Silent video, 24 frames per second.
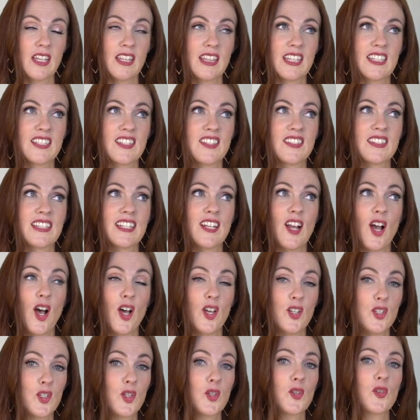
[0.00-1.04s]
This is an
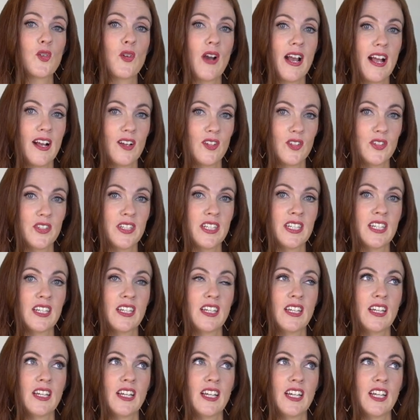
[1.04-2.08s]
underground
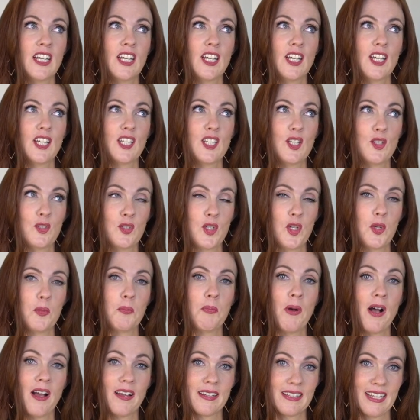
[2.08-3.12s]
YouTube
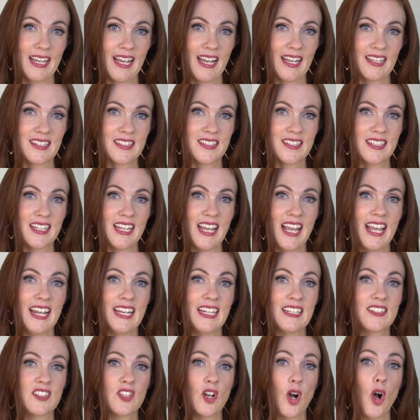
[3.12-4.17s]
podcast, and
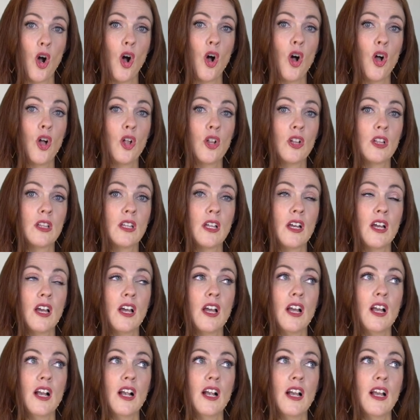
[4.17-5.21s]
it's
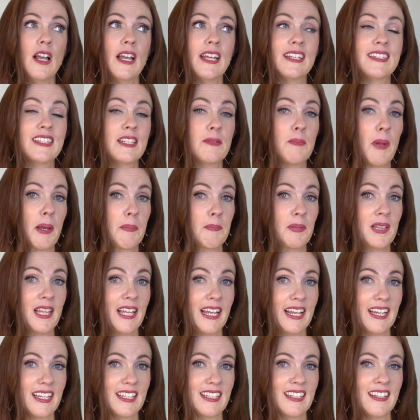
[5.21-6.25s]
in my
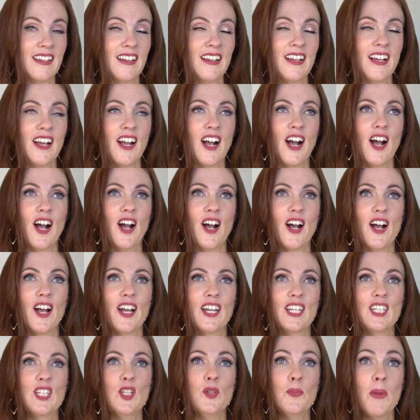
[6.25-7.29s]
plan.
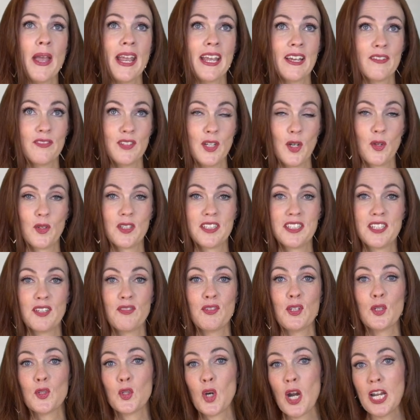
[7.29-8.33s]
You may have noticed
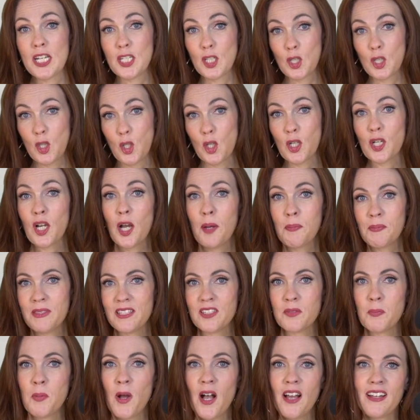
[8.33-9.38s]
if you tried to look up
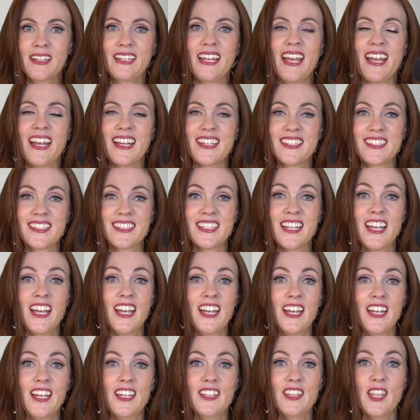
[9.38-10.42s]
this podcast
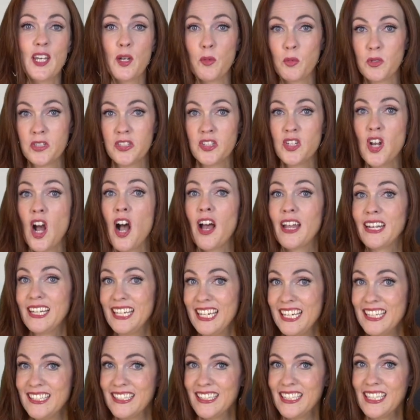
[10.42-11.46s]
that it was not
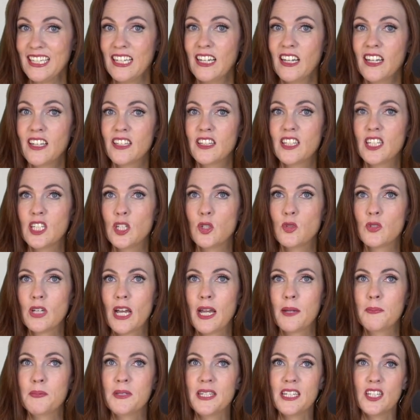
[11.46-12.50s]
easy, that you
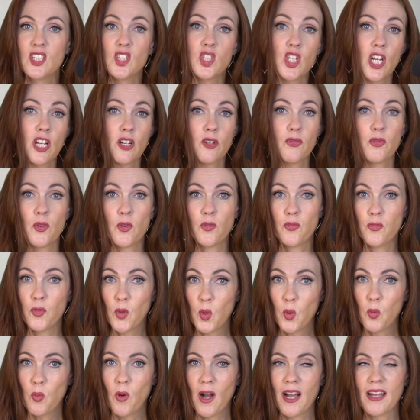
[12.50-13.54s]
typed in Jennifer
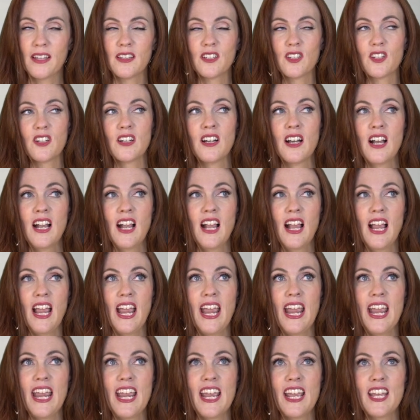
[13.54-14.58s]
Fulweiler
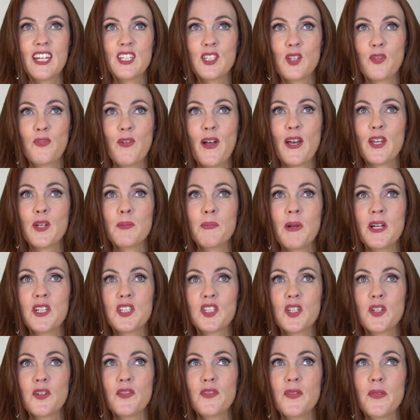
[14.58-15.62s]
and you found a bunch
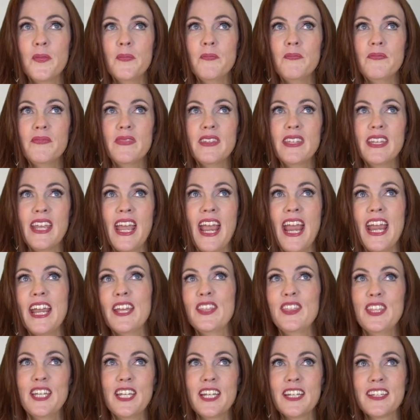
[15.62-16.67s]
of
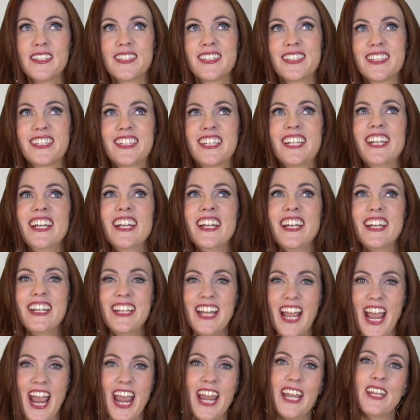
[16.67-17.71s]
atheist
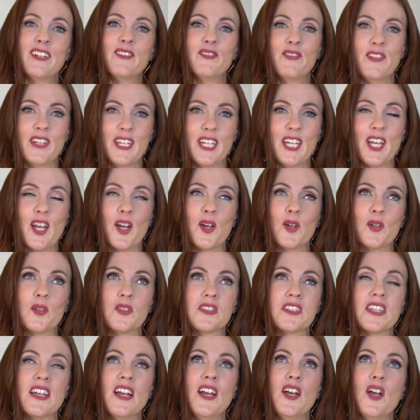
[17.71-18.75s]
hate
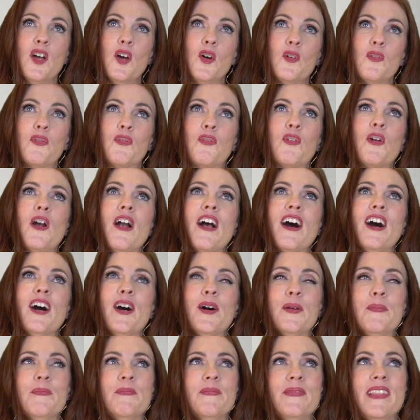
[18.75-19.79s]
videos
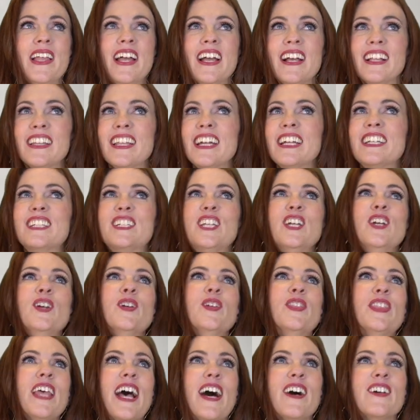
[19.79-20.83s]
from like
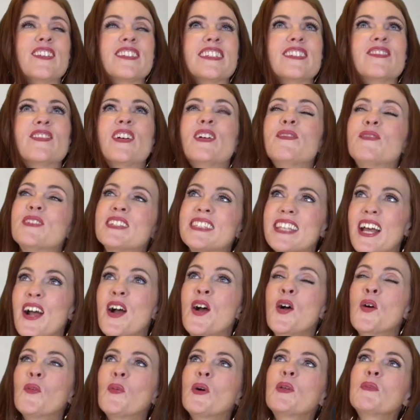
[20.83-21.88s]
2000. When was that?
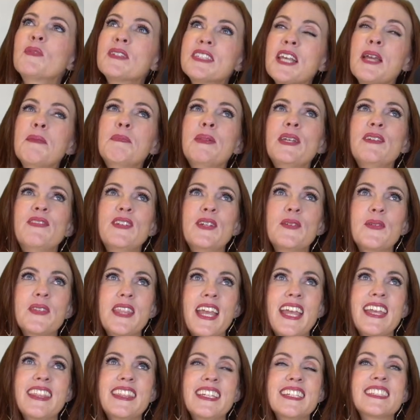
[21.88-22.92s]
When was I beefing with
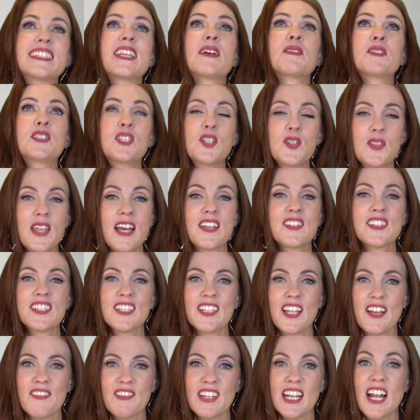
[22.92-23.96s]
atheists? That was
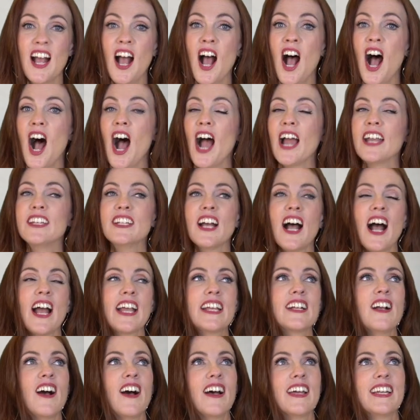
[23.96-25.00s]
2011. I
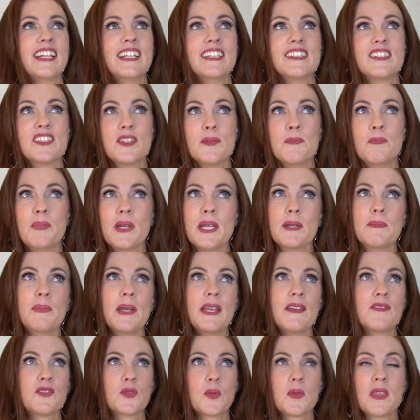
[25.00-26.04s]
got in some big
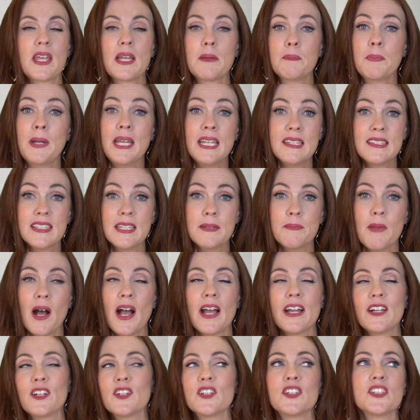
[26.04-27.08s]
beefs with like PZ
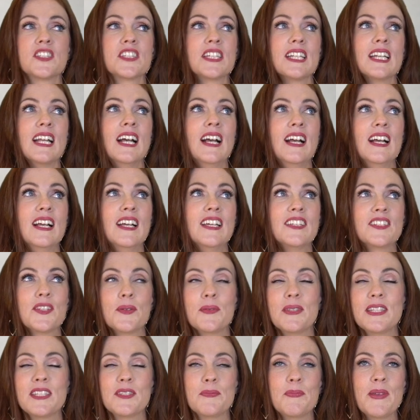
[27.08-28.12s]
Myers and some
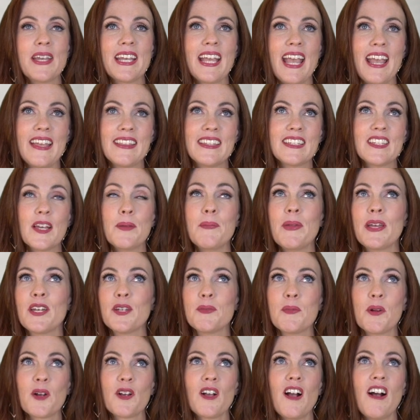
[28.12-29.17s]
of these big atheists, Amanda
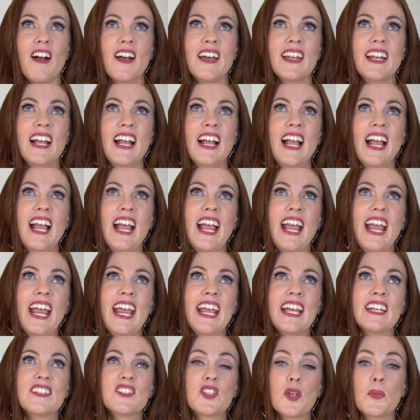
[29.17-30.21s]
Marcotte.
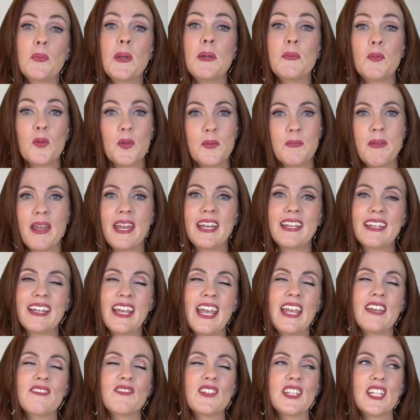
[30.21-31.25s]
And so people would make
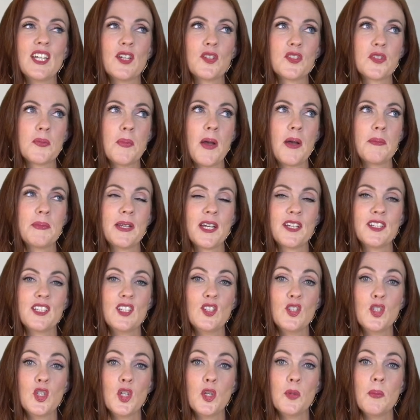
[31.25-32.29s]
hate videos about me on
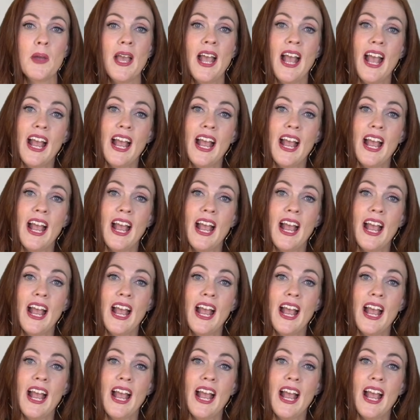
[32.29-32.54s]
YouTube.